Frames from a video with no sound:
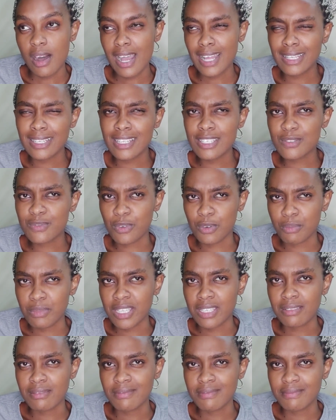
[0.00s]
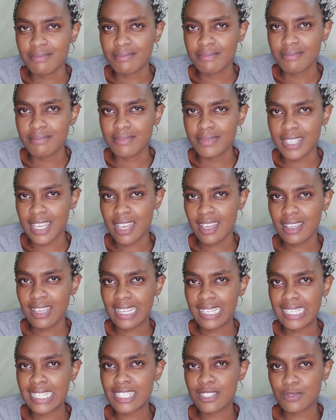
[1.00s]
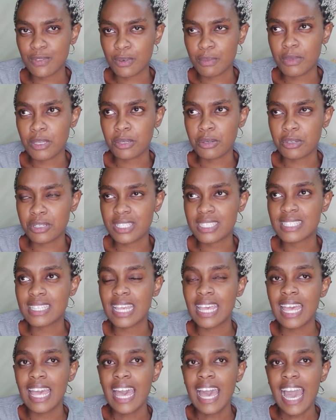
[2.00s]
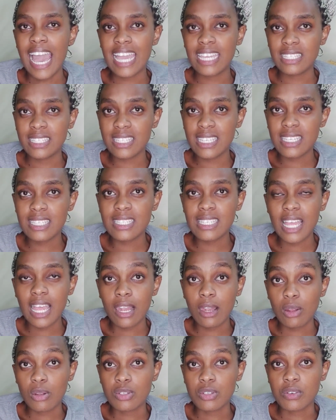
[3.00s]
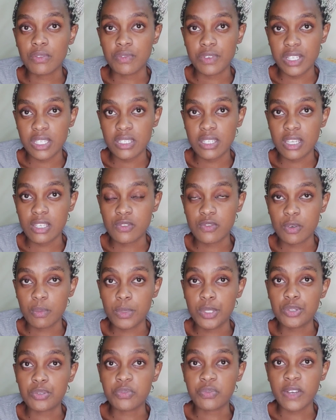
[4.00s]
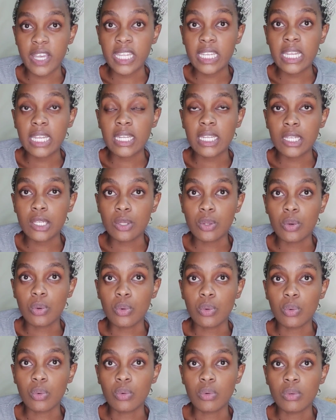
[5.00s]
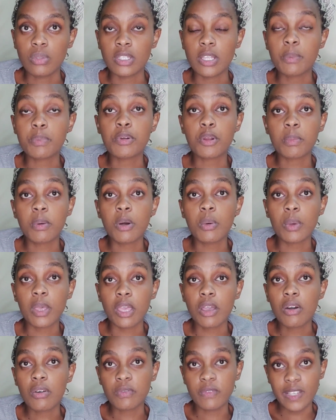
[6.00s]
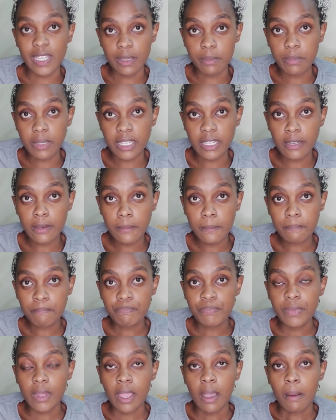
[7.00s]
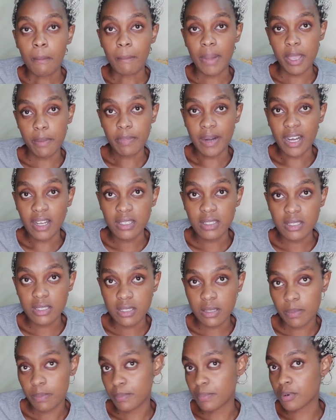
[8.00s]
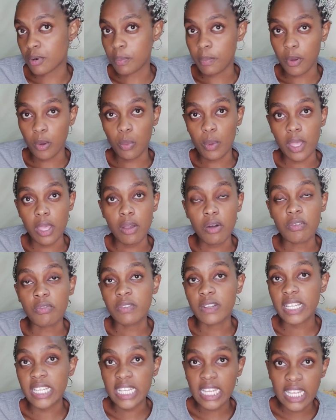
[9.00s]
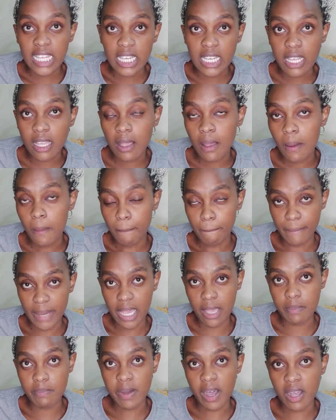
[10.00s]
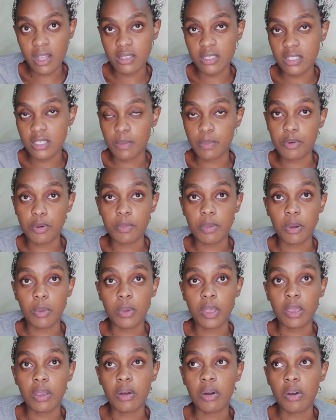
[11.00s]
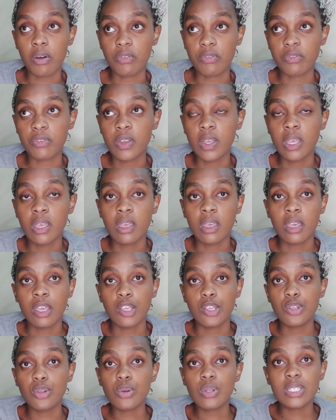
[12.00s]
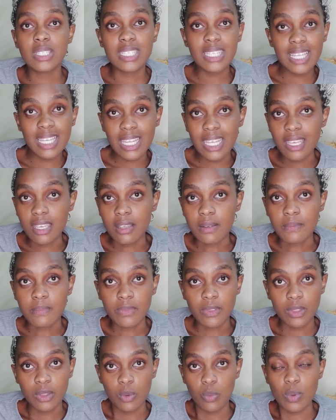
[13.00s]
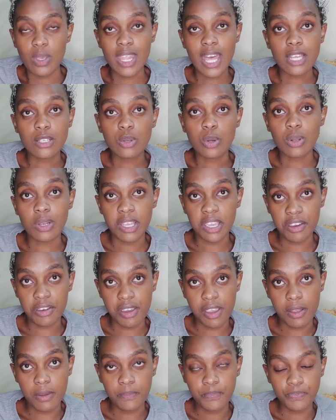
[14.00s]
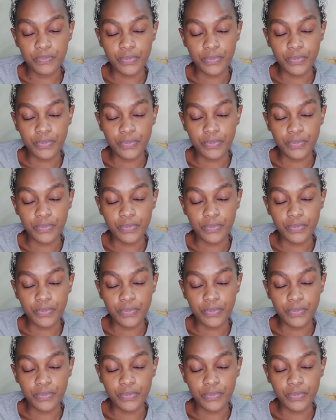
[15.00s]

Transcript: at least for me yeah at least for me because i did a lot of research for me to finally know the proper way of labeling my parts the proper way of cleaning my parts the proper way of you know dealing with that whole area